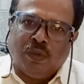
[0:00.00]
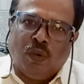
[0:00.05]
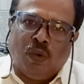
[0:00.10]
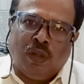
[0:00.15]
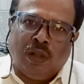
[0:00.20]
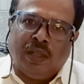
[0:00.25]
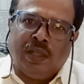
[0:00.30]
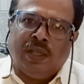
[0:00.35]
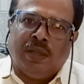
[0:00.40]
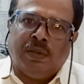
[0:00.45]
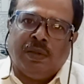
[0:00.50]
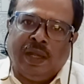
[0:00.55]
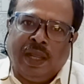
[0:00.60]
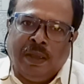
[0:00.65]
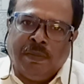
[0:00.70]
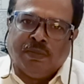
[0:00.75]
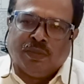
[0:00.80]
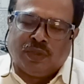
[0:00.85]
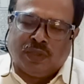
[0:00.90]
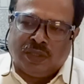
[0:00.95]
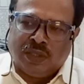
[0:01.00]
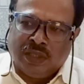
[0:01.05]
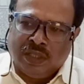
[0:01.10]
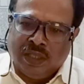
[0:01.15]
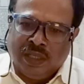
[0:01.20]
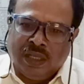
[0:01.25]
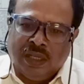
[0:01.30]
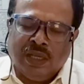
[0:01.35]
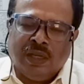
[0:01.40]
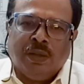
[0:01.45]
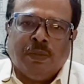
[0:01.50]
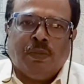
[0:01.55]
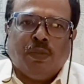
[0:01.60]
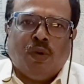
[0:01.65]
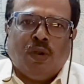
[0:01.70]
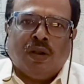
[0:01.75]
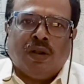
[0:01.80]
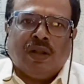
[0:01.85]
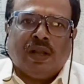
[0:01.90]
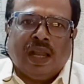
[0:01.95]
all the limbs
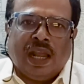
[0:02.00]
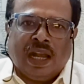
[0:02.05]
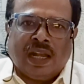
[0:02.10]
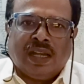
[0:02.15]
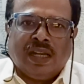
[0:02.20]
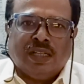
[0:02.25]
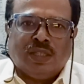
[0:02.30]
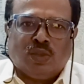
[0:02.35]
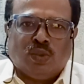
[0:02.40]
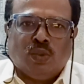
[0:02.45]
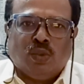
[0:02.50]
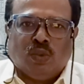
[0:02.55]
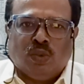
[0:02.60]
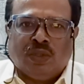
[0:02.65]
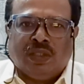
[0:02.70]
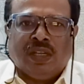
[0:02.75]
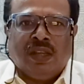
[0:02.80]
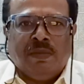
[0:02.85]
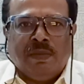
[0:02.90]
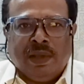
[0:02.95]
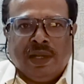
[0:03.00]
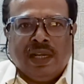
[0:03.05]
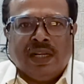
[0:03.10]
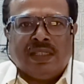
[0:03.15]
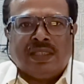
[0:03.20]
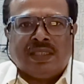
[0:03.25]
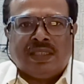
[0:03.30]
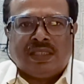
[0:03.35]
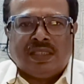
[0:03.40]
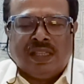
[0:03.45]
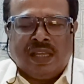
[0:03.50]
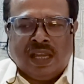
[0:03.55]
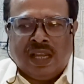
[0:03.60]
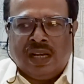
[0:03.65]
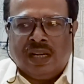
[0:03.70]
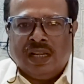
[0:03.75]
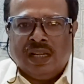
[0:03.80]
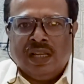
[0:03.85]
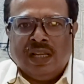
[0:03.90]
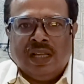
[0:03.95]
for at least 2 to 3 minutes
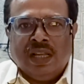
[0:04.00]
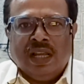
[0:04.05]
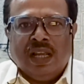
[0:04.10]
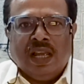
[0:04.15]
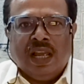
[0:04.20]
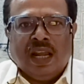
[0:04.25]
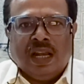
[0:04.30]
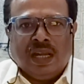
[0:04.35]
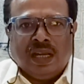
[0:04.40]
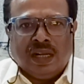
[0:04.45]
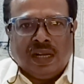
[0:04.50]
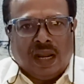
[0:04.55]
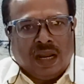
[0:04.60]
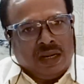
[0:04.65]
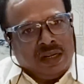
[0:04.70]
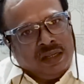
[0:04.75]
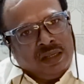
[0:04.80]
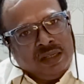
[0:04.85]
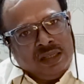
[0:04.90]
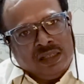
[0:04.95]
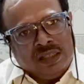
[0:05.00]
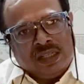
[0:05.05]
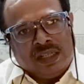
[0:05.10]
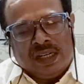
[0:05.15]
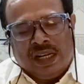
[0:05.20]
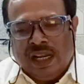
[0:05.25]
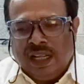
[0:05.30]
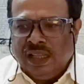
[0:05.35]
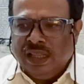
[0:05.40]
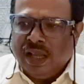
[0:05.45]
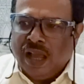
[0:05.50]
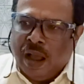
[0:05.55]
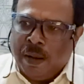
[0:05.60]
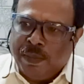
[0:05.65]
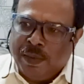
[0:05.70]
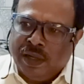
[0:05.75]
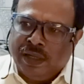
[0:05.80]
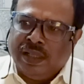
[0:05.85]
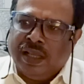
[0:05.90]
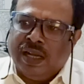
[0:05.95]
there, and clean.
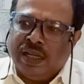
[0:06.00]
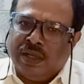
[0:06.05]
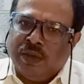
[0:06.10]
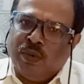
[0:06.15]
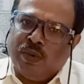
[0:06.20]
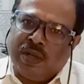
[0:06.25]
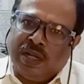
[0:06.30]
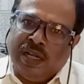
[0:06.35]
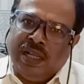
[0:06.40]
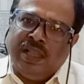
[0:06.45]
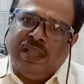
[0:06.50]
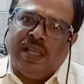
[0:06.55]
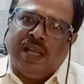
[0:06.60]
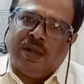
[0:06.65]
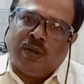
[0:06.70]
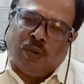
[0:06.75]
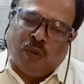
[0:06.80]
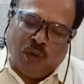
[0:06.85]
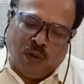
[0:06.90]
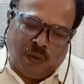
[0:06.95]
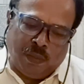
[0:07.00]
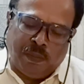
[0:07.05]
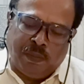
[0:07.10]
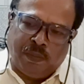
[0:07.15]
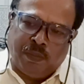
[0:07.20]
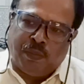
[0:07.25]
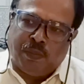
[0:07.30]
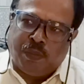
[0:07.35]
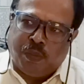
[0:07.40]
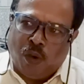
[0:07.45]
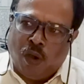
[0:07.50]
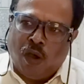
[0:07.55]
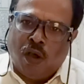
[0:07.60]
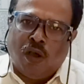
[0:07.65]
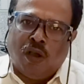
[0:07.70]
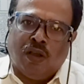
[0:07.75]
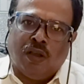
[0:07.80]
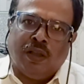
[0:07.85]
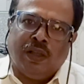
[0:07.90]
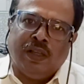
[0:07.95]
After that you clean that whole
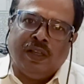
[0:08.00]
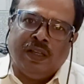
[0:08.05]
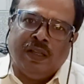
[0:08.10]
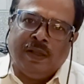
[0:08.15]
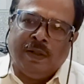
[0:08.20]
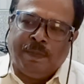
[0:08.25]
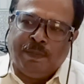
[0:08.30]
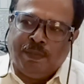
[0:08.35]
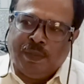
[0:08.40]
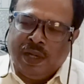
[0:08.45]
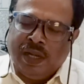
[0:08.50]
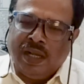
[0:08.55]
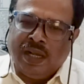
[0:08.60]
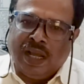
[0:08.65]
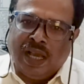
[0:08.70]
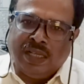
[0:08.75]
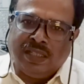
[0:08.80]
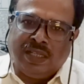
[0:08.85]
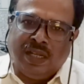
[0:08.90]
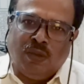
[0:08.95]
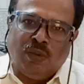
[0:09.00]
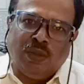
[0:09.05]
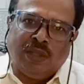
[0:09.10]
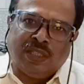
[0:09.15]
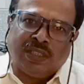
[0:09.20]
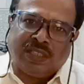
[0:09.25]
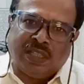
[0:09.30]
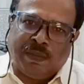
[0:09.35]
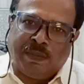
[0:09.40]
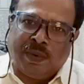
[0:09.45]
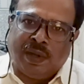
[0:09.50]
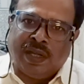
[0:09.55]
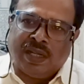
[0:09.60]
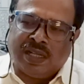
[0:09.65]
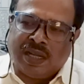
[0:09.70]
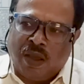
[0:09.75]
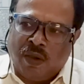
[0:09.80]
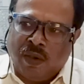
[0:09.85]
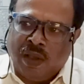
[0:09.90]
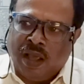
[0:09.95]
paw very nicely with a
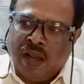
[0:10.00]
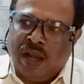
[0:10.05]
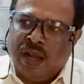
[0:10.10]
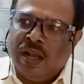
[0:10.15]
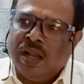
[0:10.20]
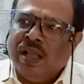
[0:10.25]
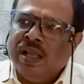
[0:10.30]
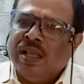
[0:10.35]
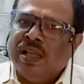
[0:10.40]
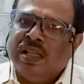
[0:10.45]
separate towel.